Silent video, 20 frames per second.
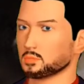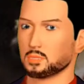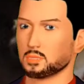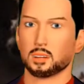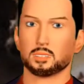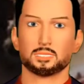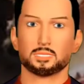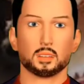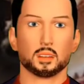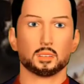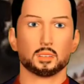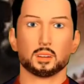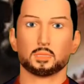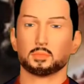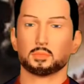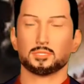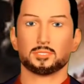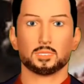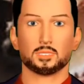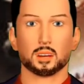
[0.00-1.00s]
wasn't the
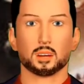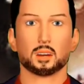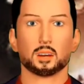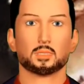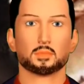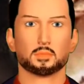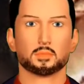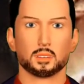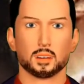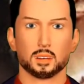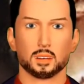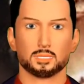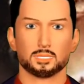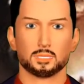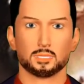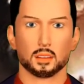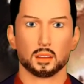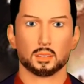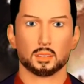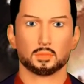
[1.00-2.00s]
first time for us.
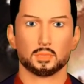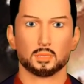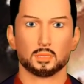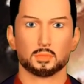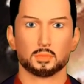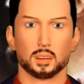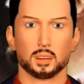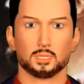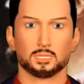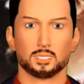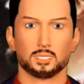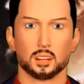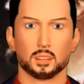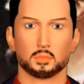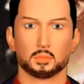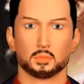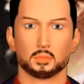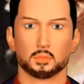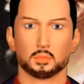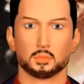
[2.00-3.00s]

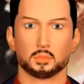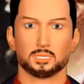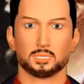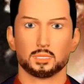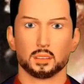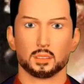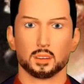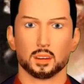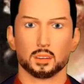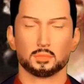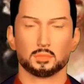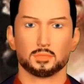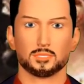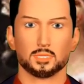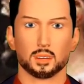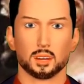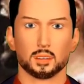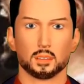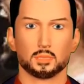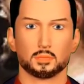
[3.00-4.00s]
Although the table is
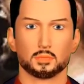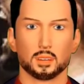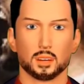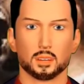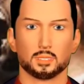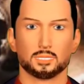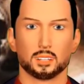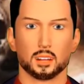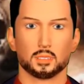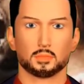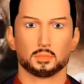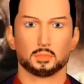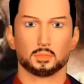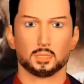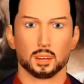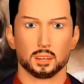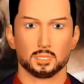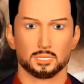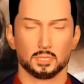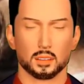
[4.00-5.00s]
good, but we
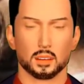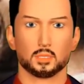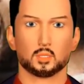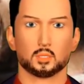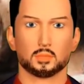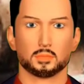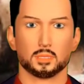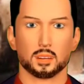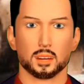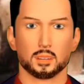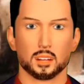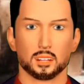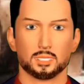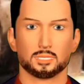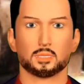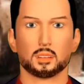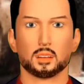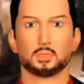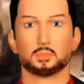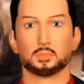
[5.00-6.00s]
always play a high level
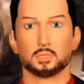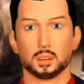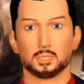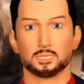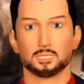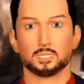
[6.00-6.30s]
game.